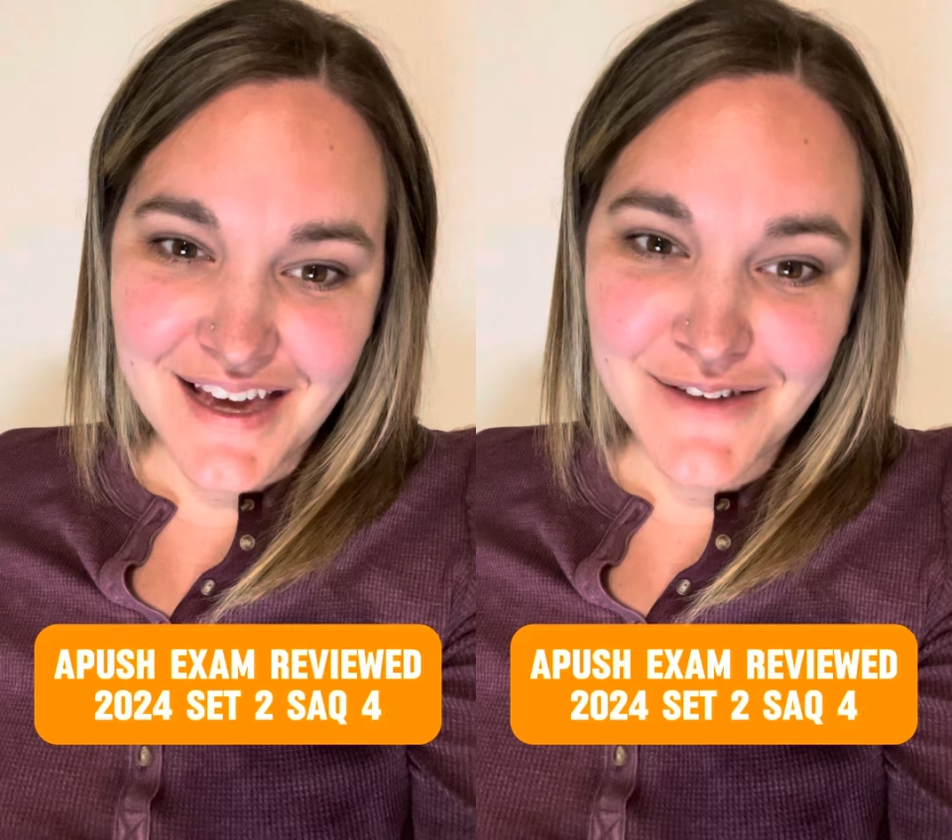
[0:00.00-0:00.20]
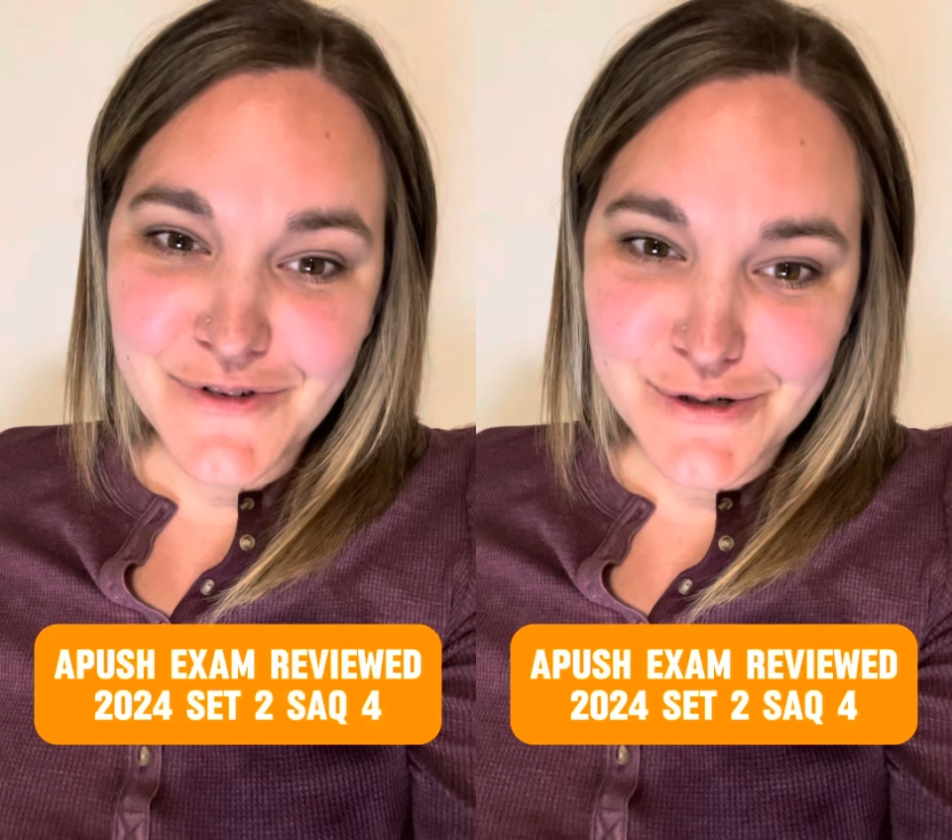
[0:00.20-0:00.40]

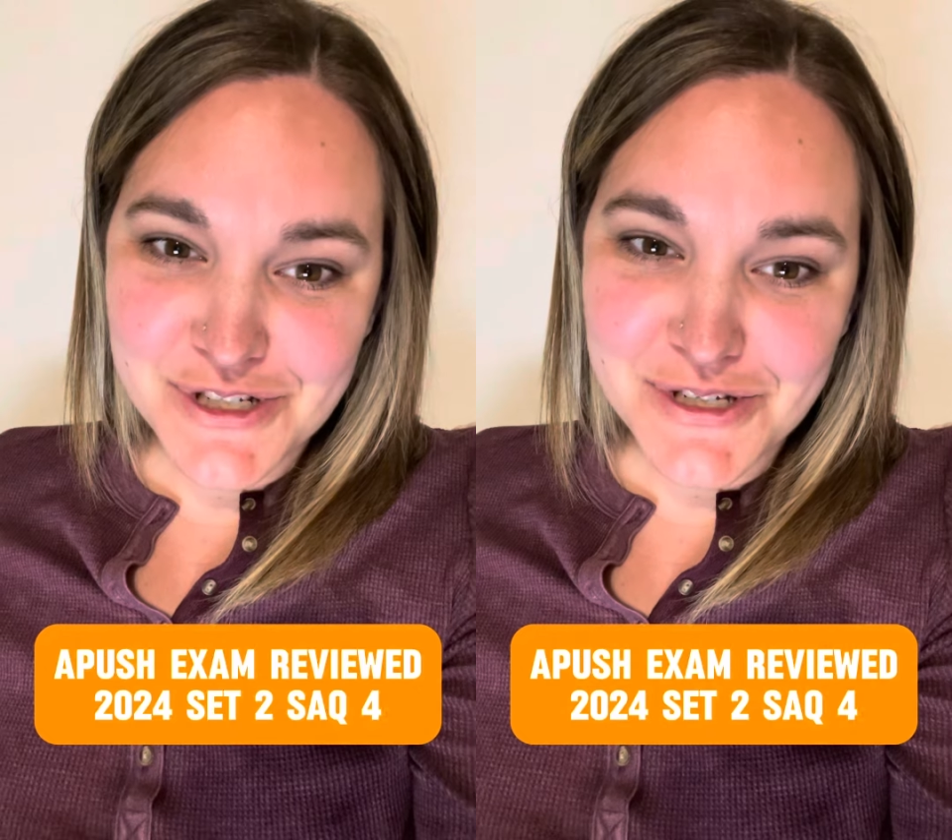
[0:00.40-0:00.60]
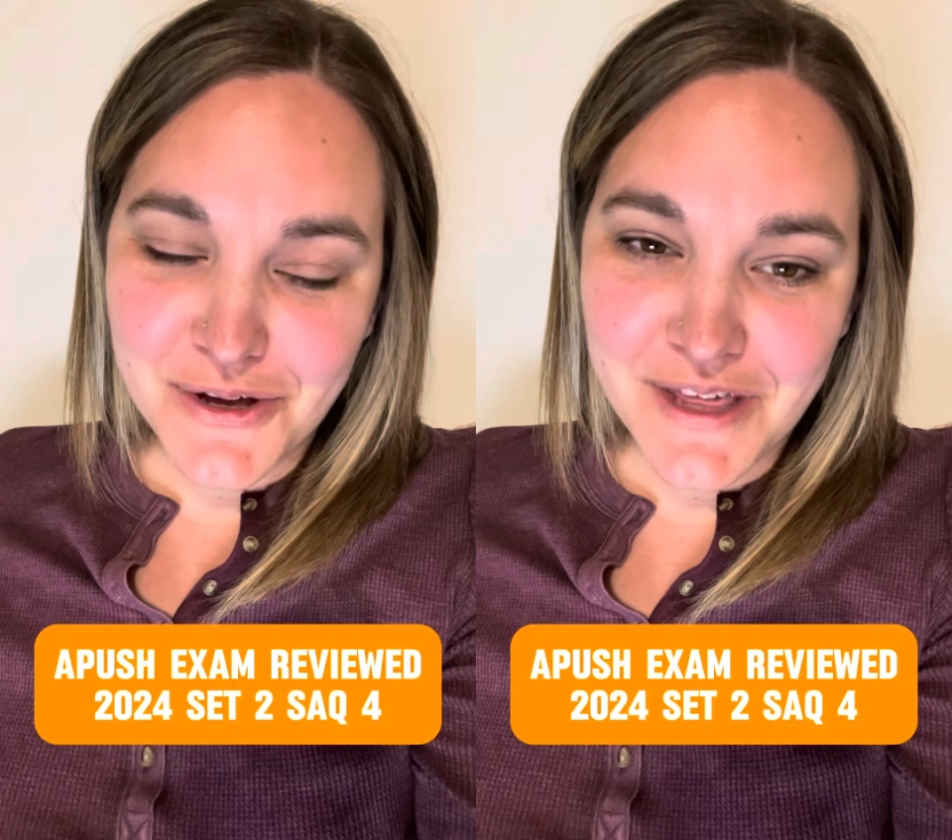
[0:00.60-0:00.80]
If you
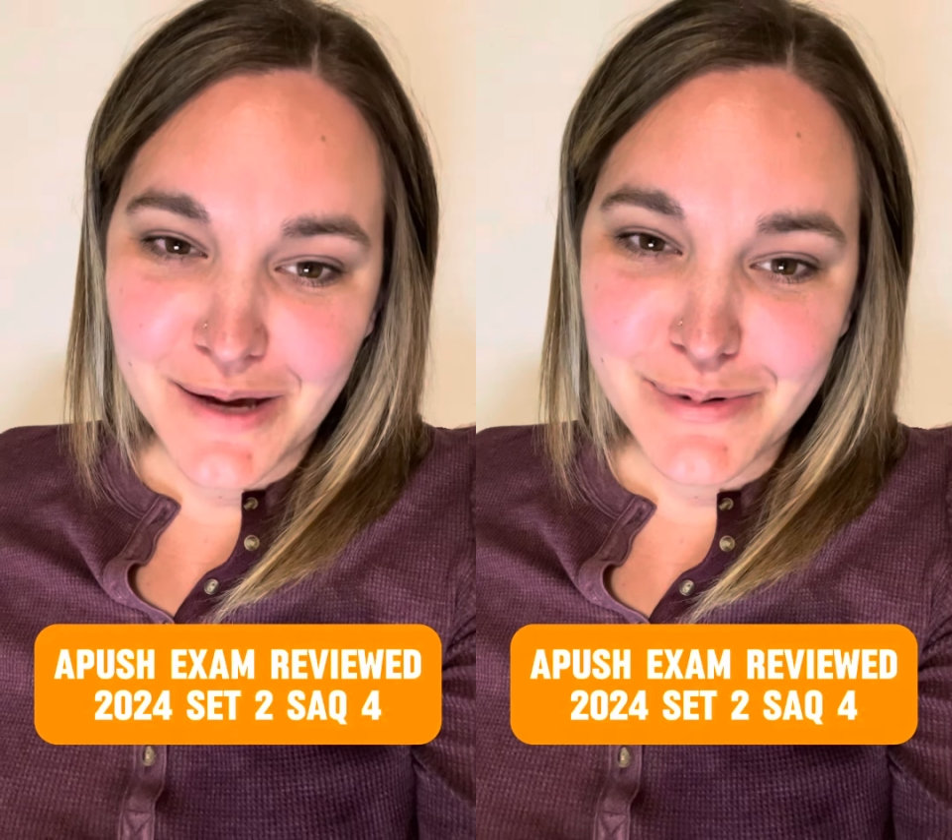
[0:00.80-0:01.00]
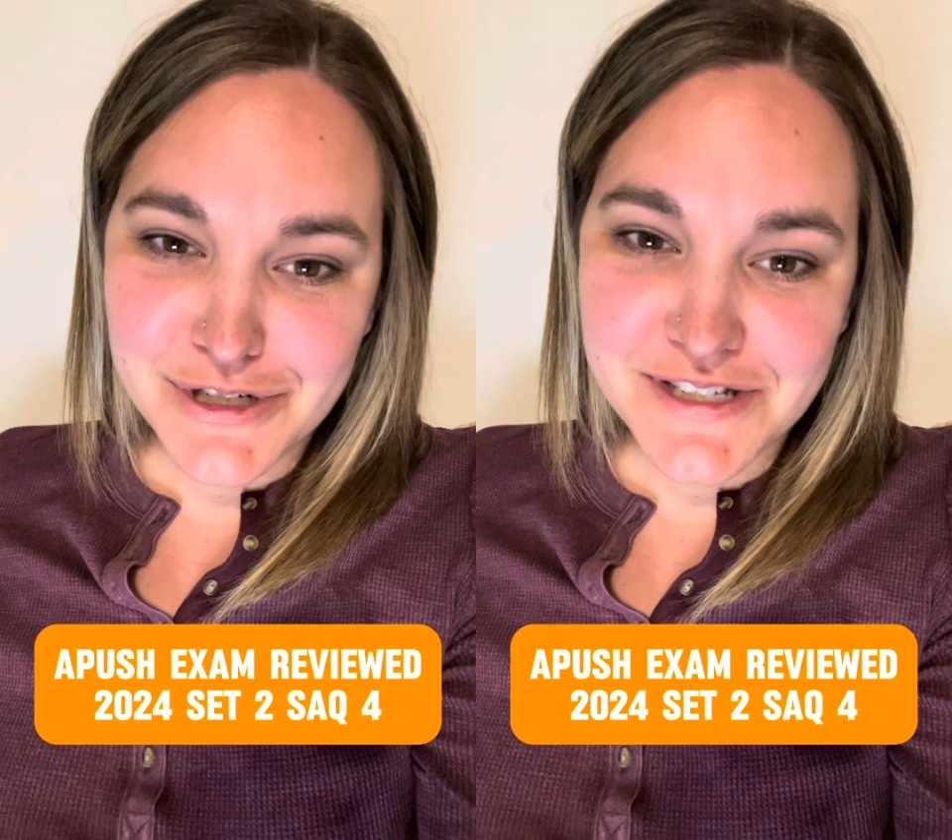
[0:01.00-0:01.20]
just took the
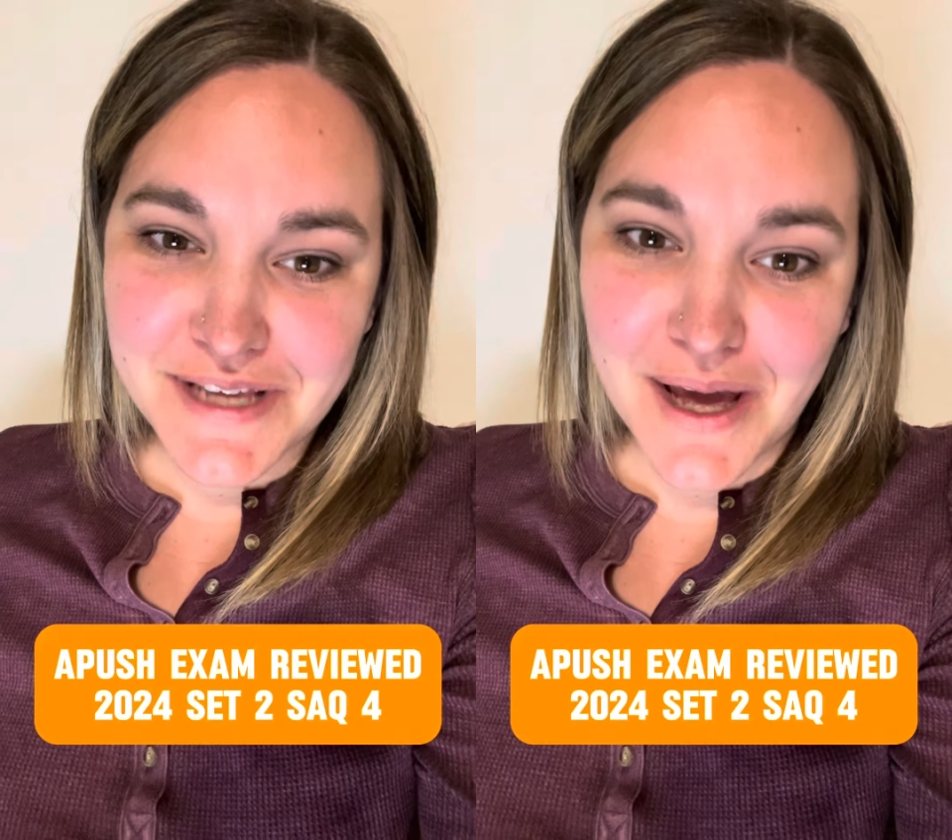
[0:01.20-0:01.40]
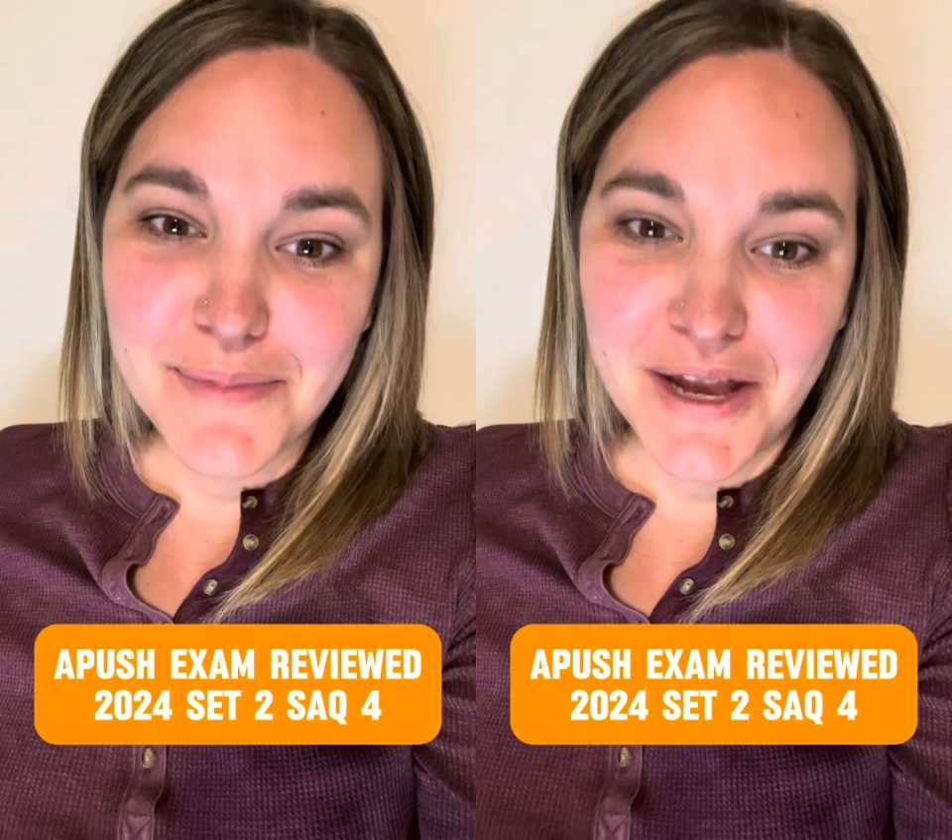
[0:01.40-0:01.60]
APUSH
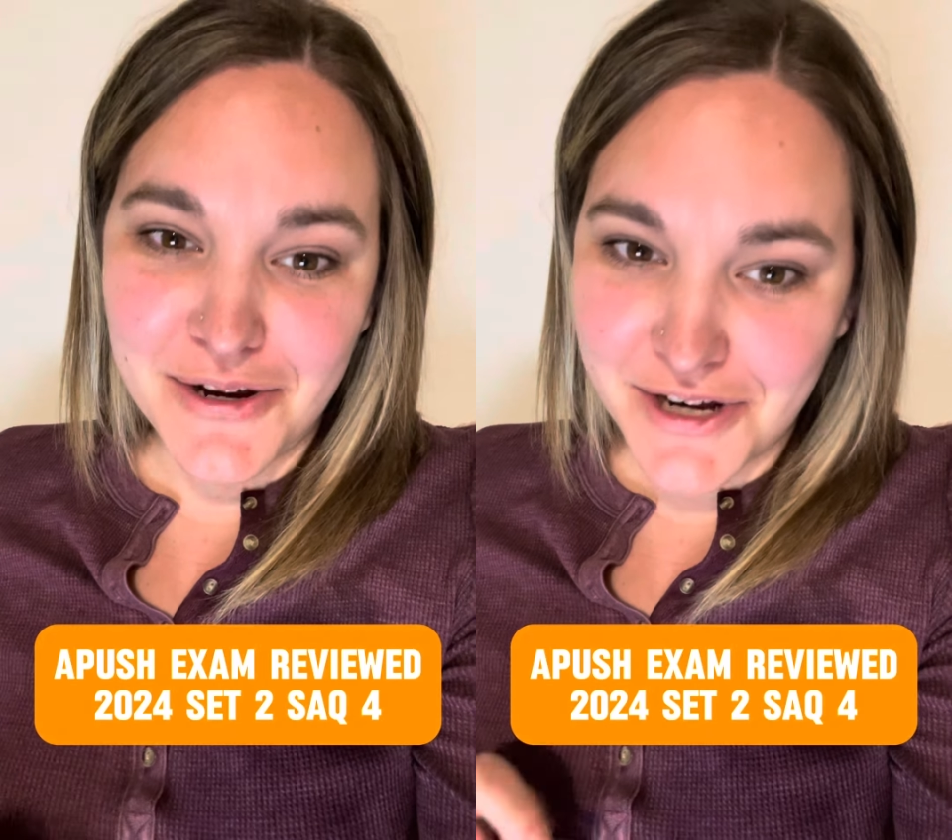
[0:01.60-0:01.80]
exam and you're